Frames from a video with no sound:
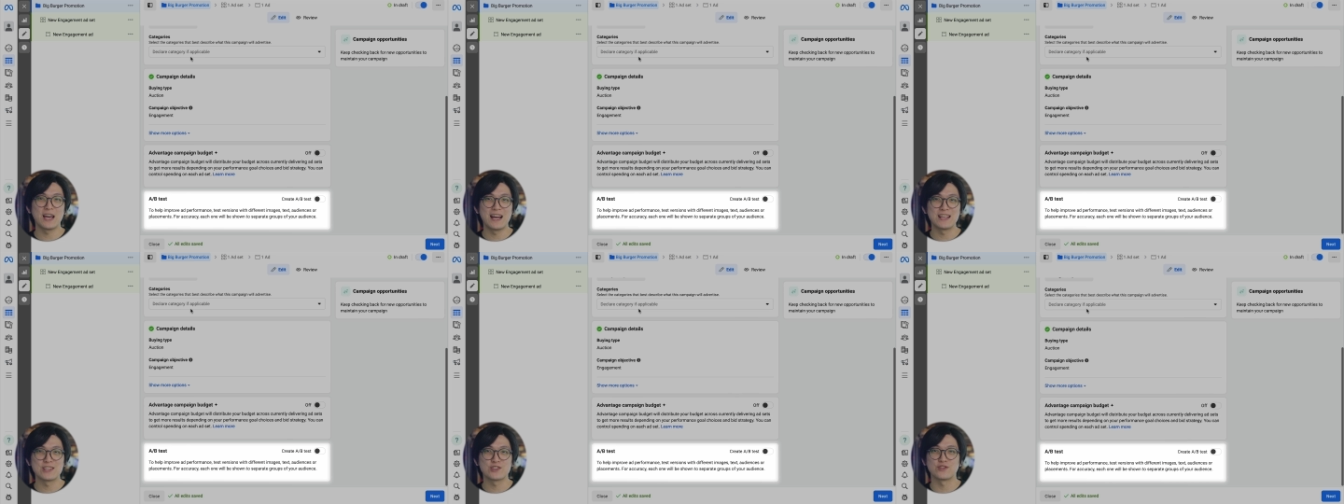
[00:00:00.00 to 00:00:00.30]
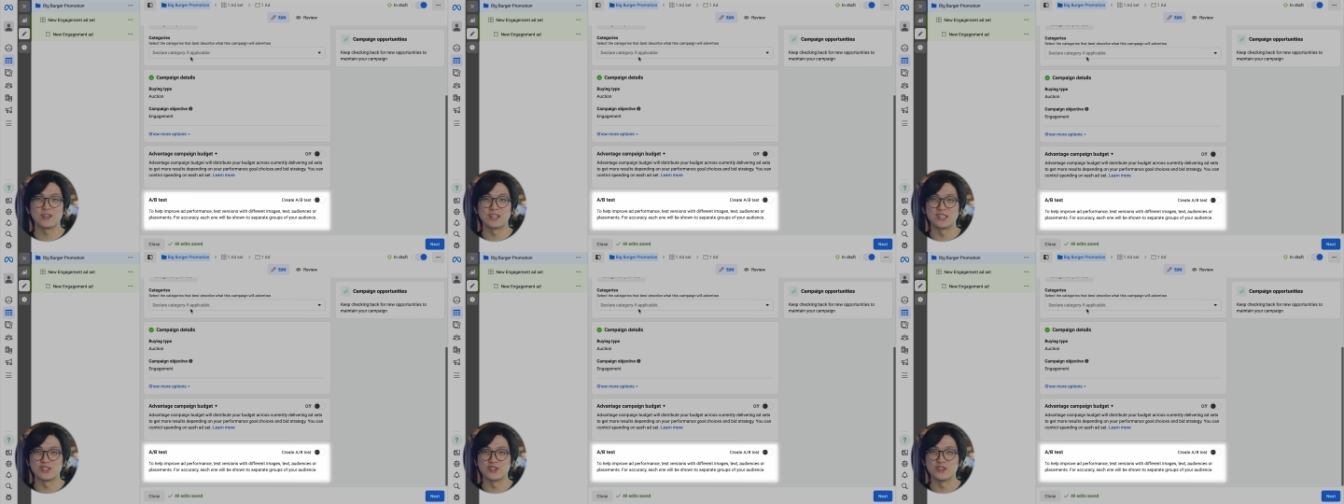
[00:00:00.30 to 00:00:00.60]
ad
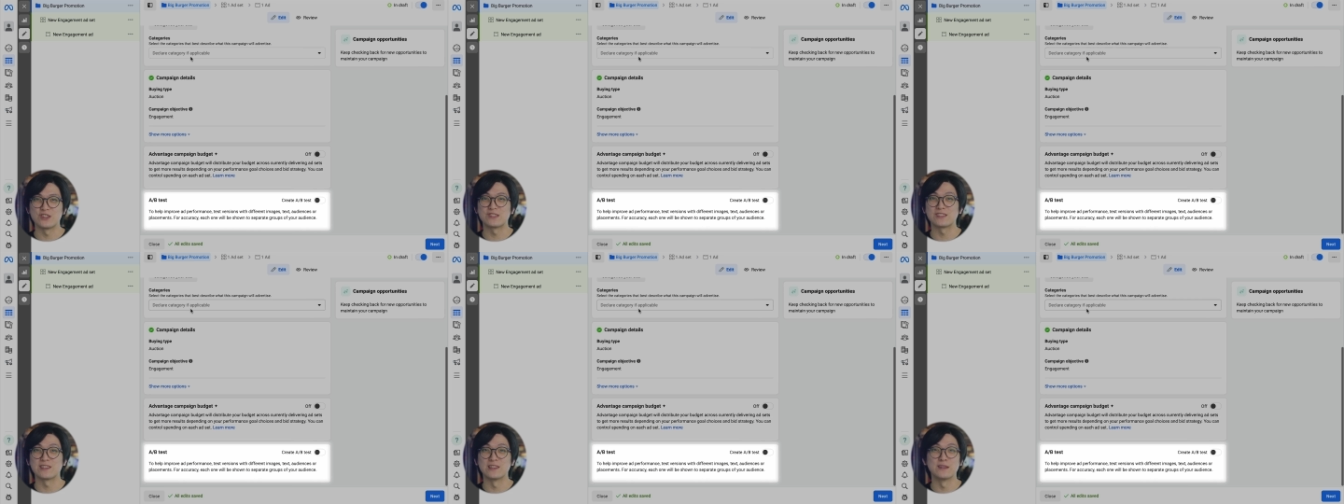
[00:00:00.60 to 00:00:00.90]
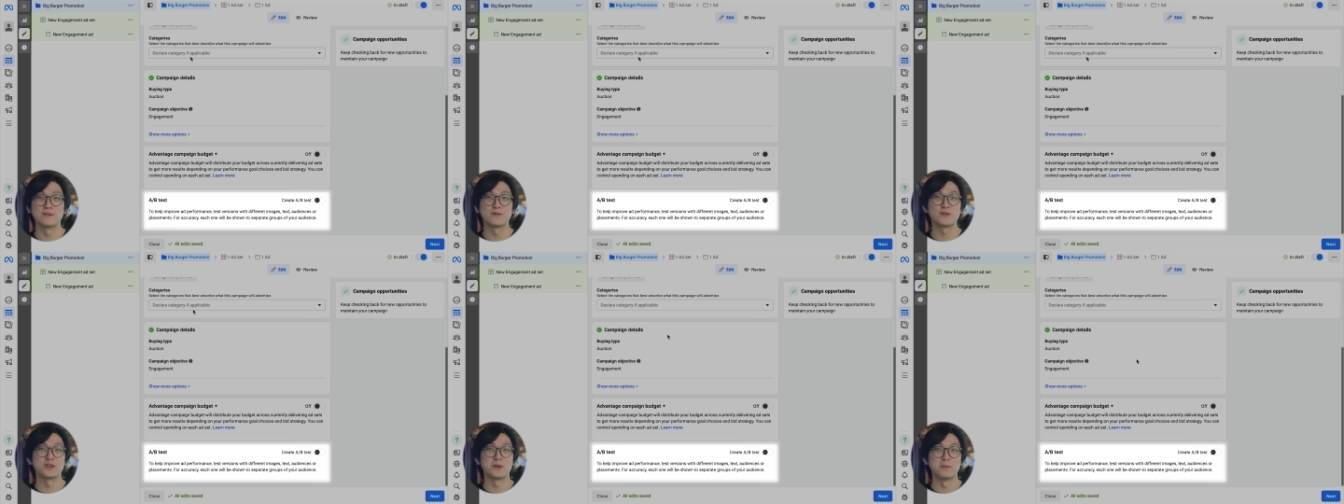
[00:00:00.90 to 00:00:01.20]
strategies
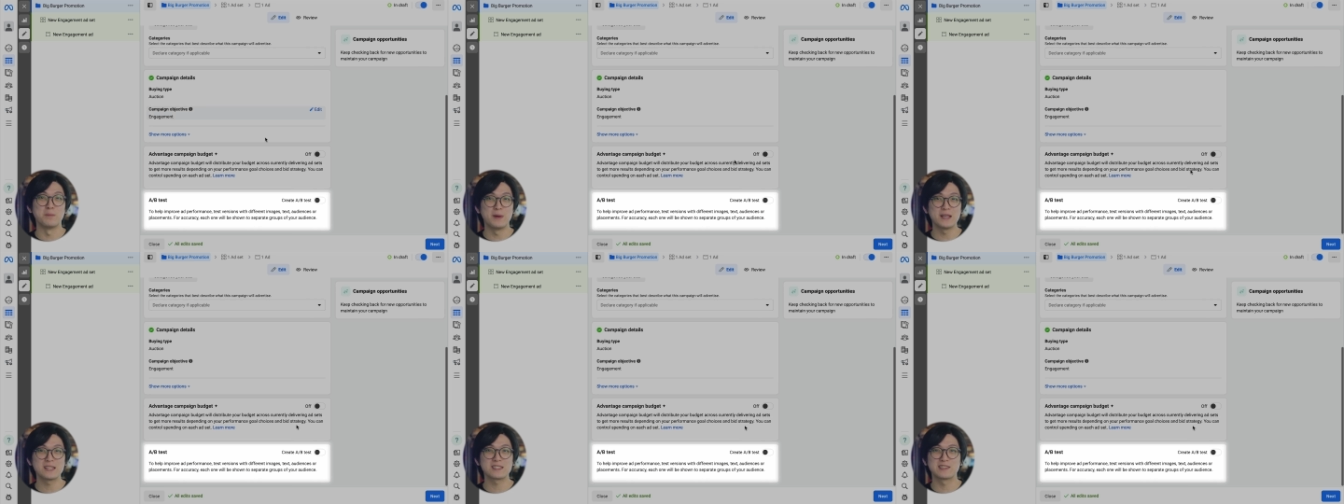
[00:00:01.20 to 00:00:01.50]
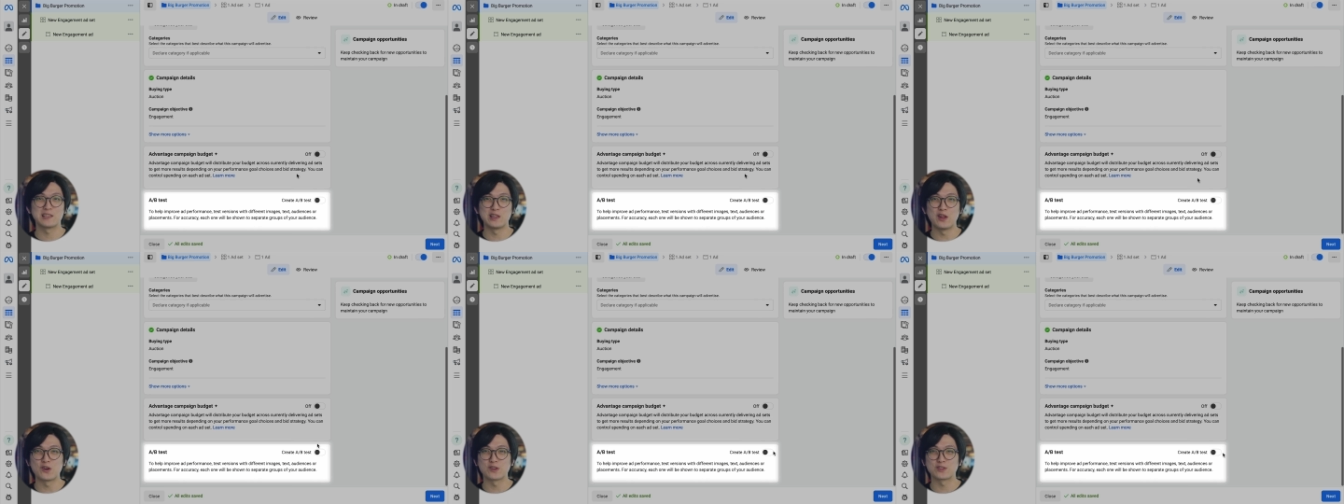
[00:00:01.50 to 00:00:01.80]
deliver the
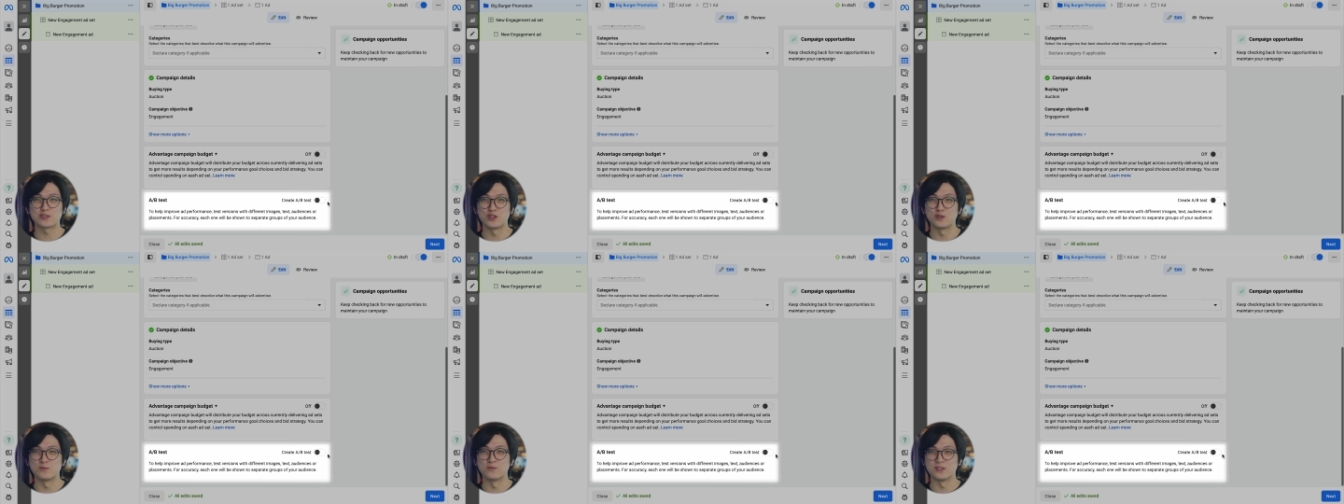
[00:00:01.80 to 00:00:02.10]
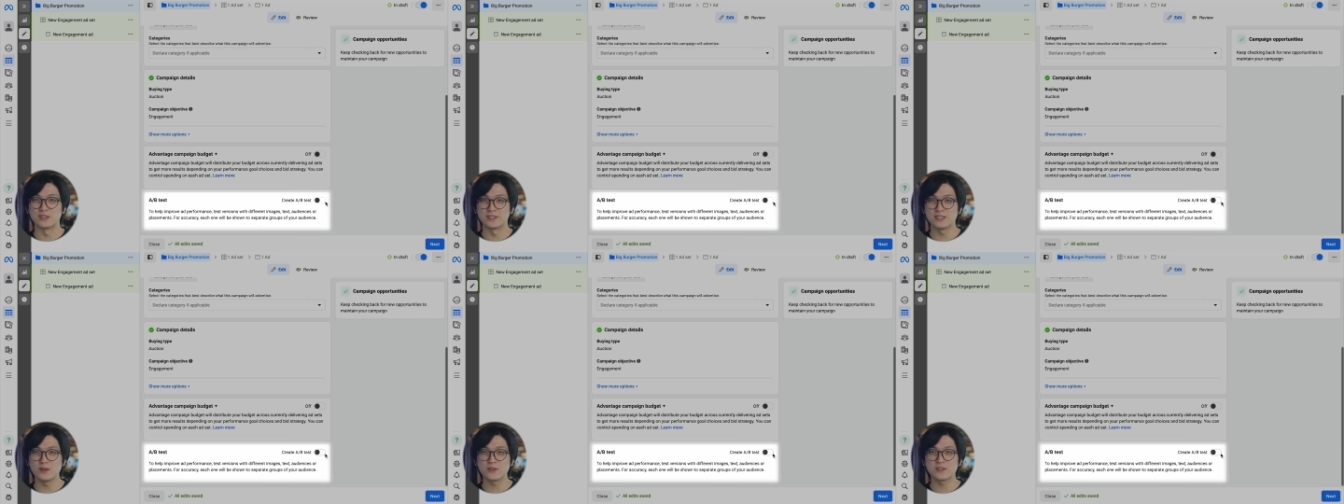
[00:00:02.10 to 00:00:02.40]
best long-term
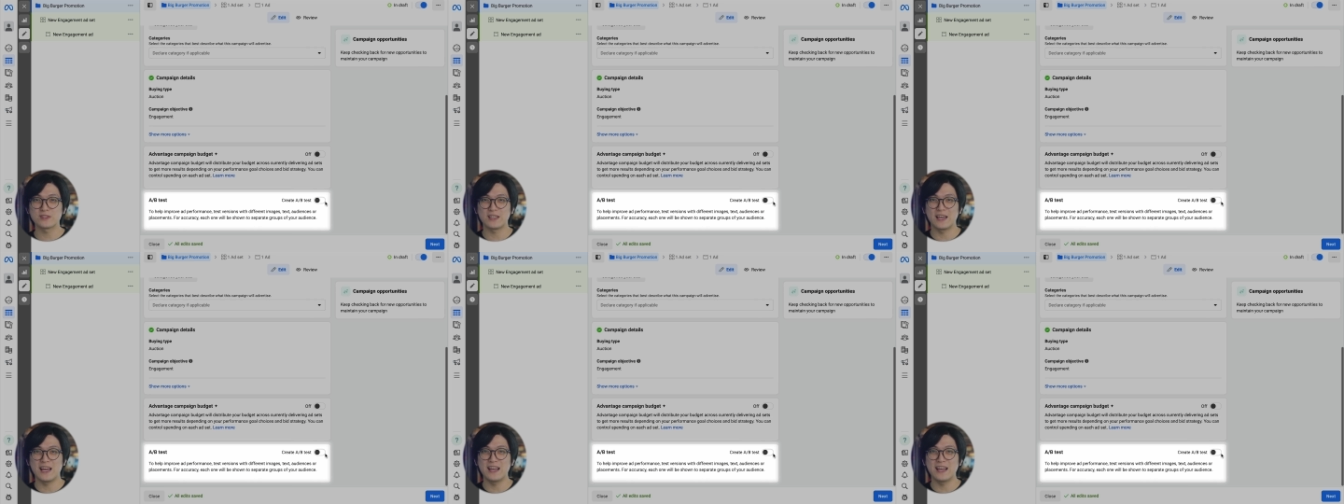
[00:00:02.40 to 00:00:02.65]
results